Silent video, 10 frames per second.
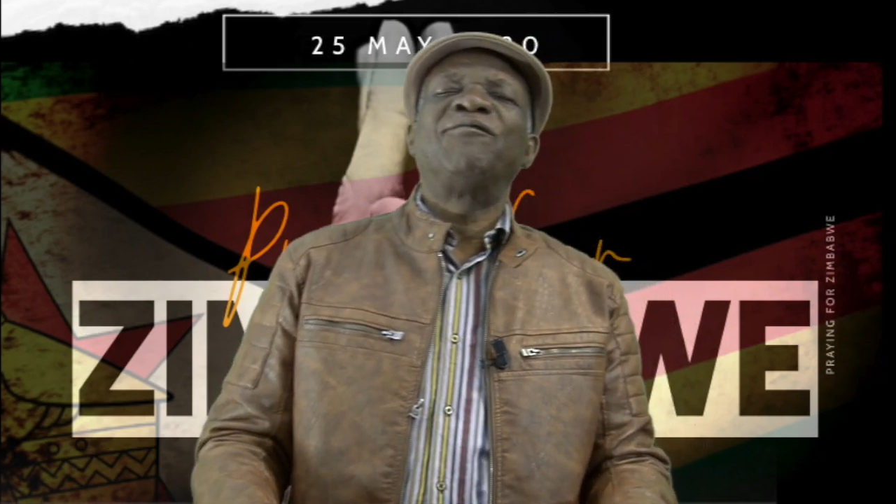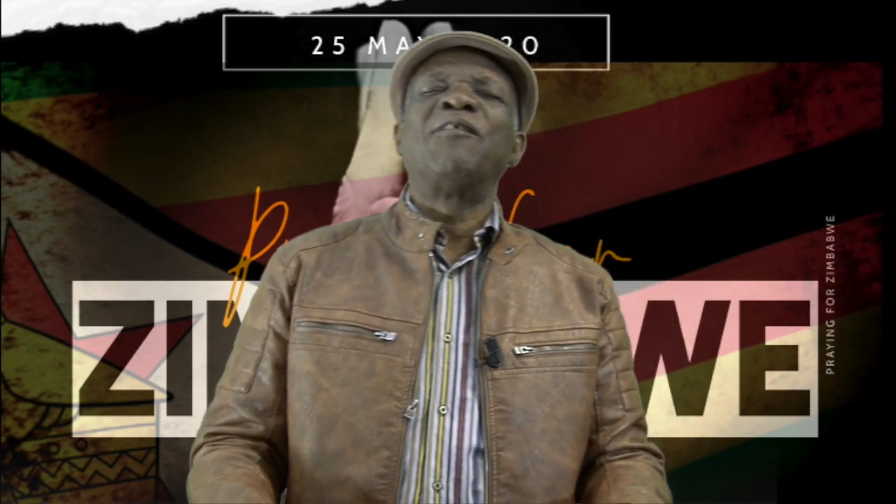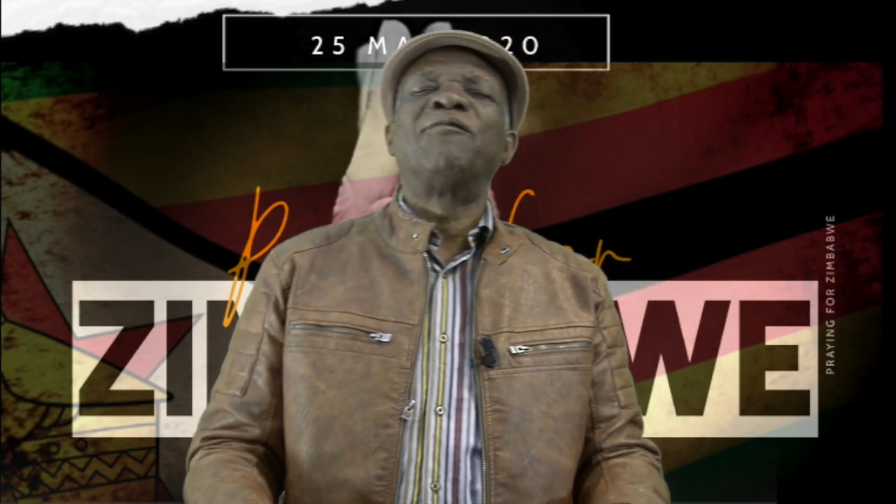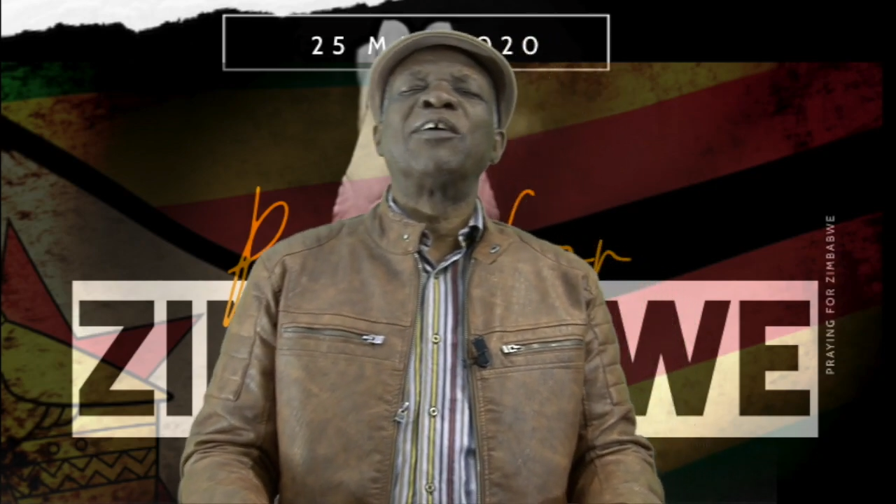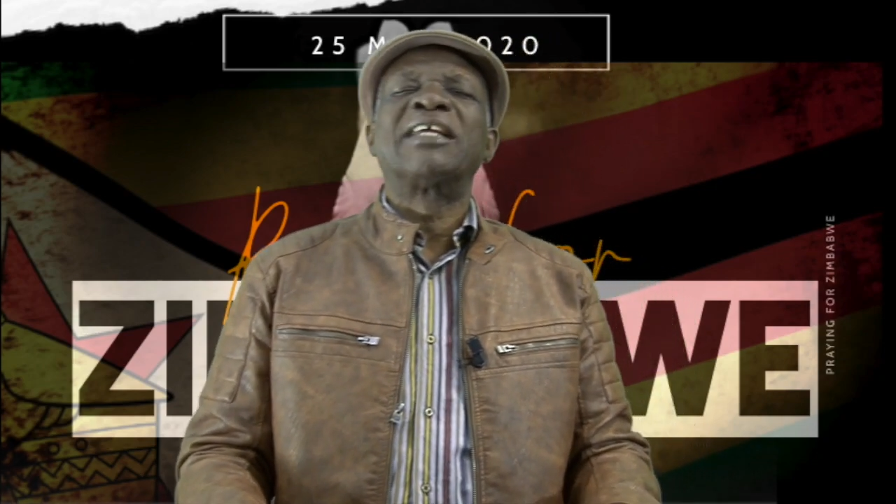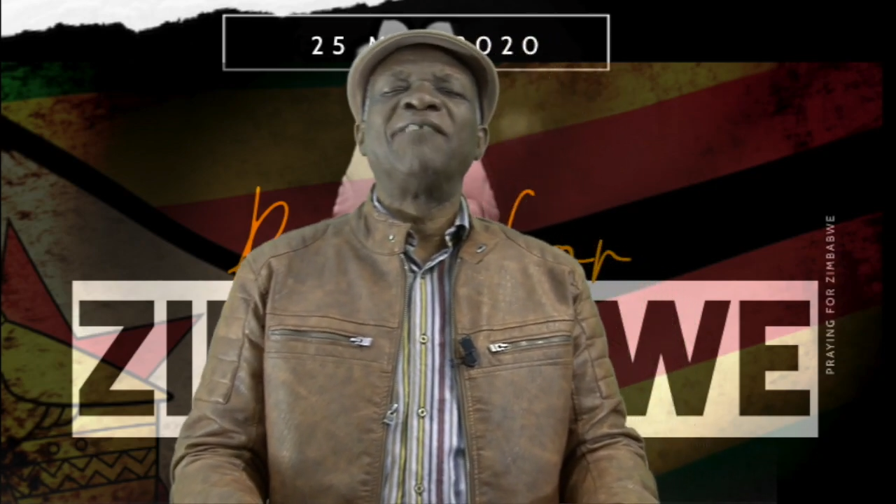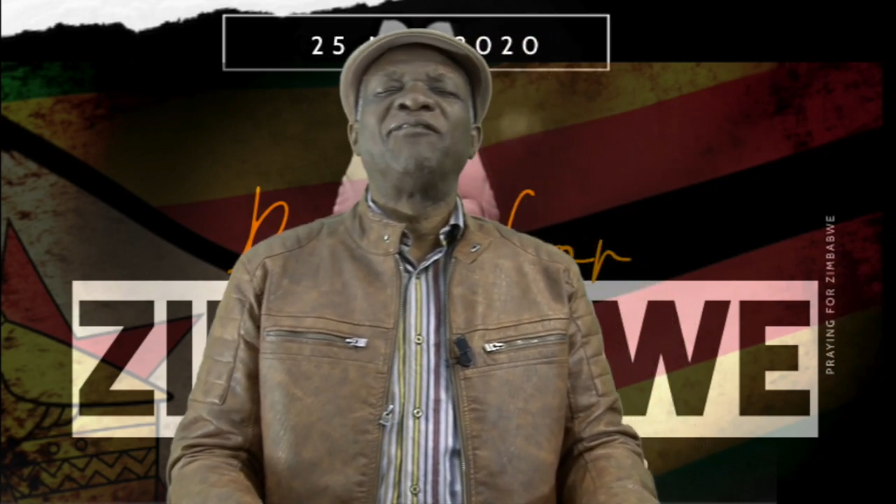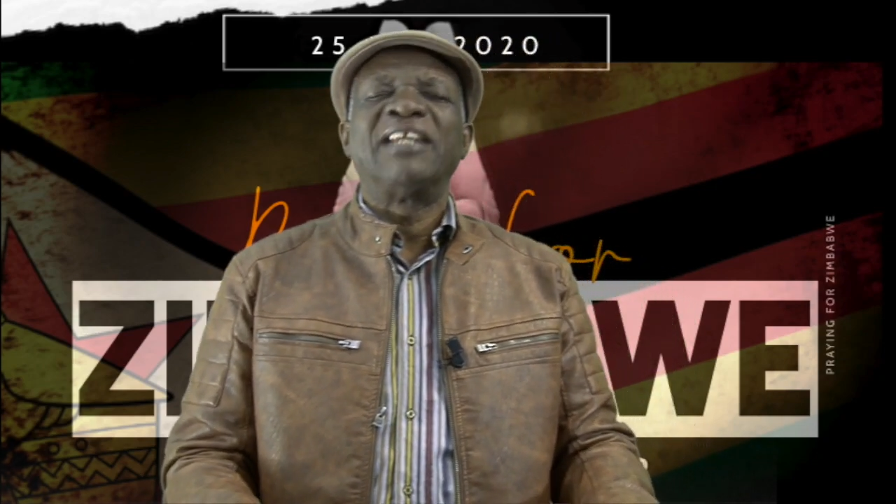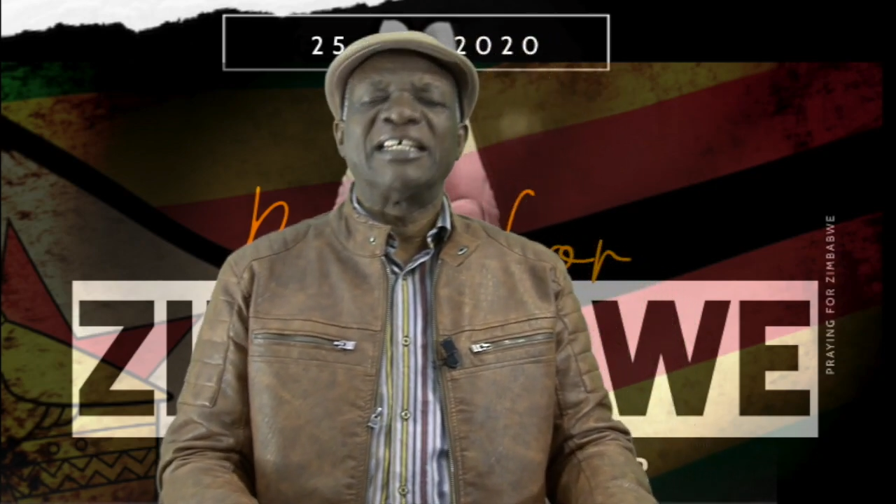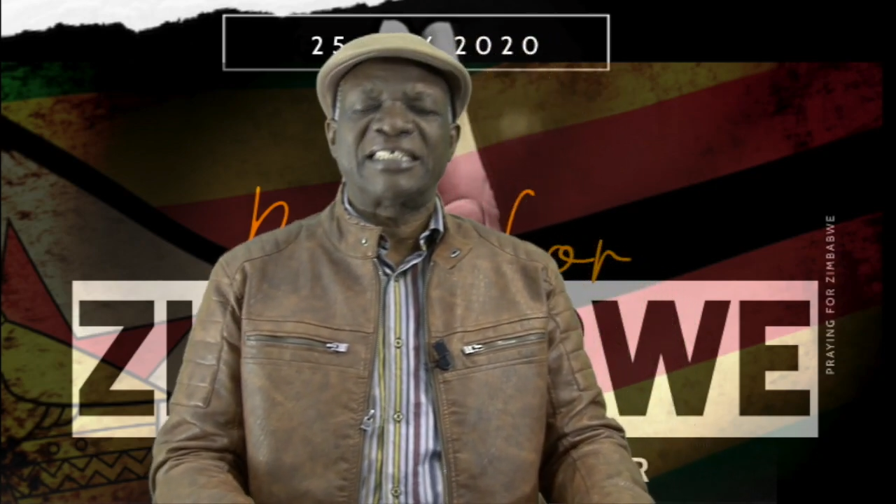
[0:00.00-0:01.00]
for
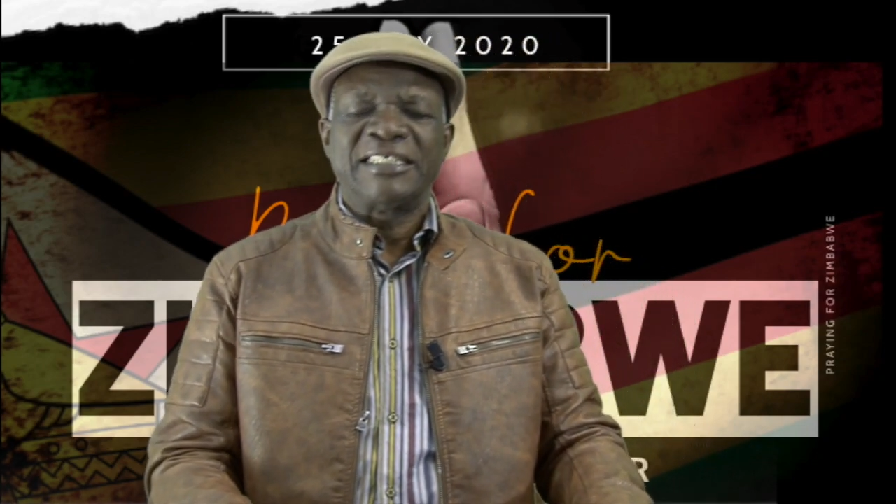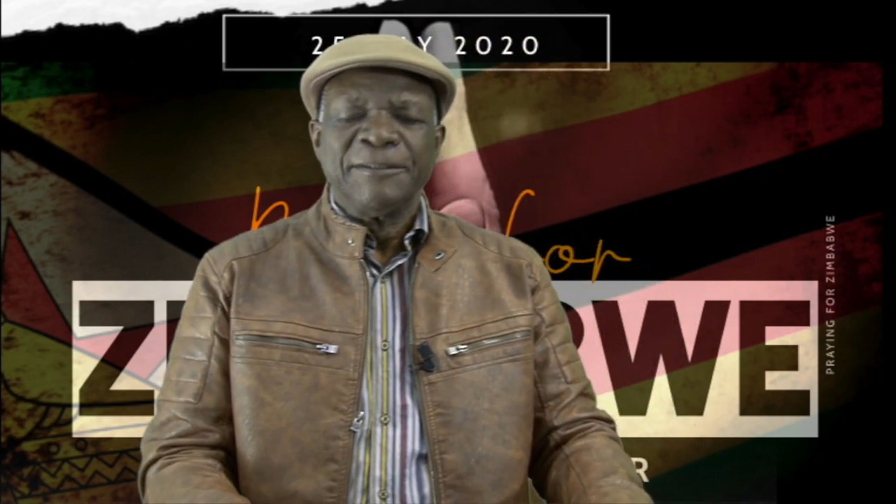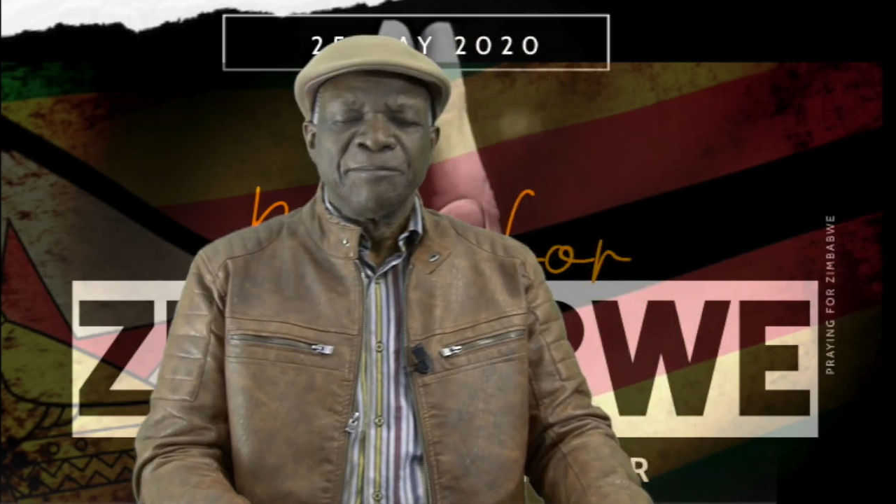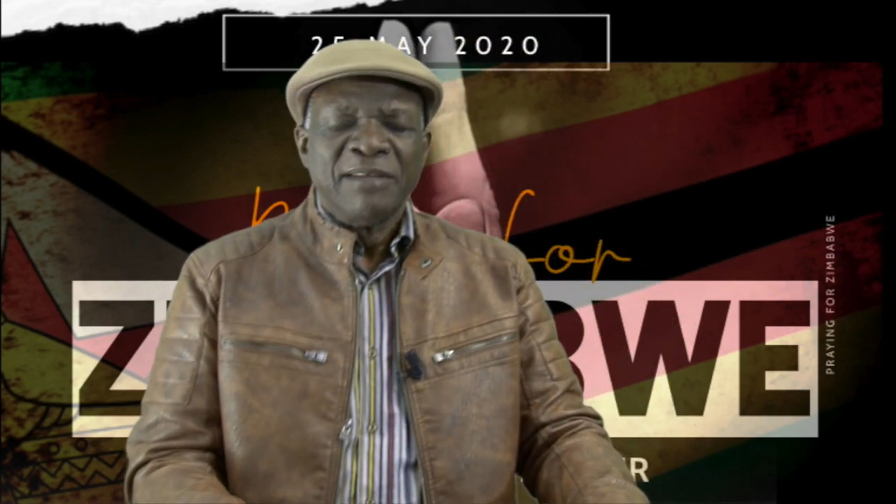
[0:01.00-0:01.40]
forgiveness,